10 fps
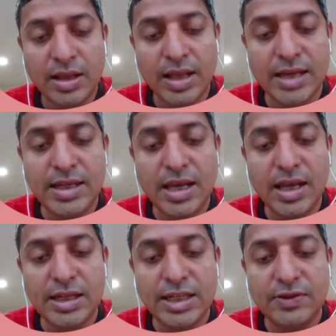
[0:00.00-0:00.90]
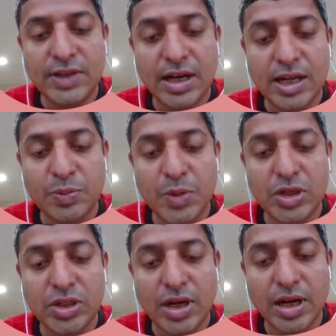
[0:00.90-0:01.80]
The SDA receives the
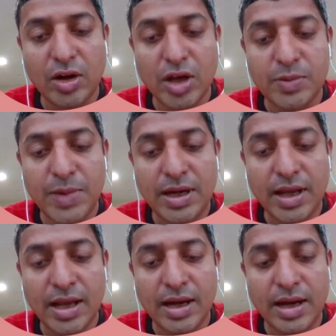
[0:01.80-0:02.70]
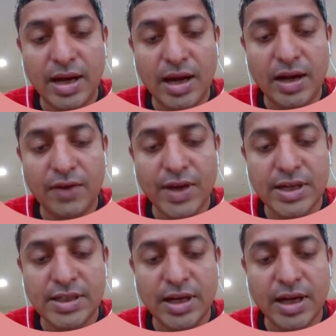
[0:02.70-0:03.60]
response or acknowledgement and
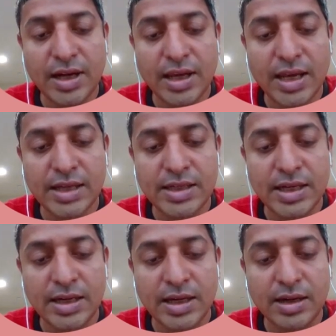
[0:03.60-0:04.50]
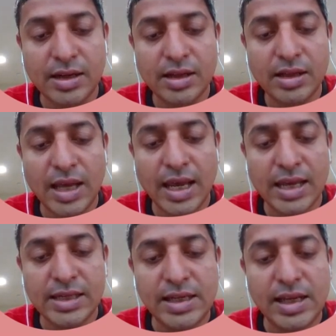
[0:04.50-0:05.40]
re-identifies the data as needed. The
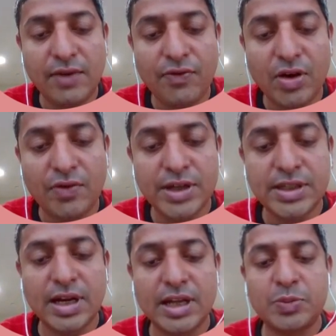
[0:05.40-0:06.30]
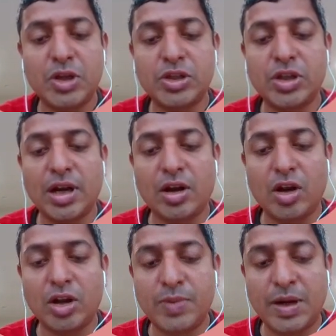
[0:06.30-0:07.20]
SDA forwards the response or
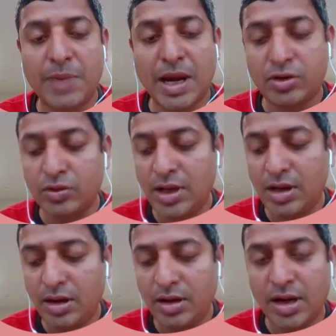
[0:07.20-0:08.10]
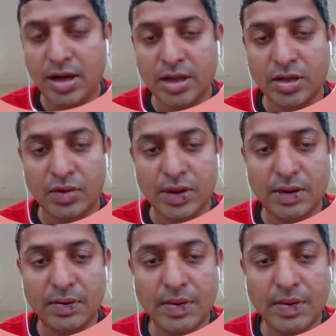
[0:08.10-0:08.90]
acknowledgement back to the data source.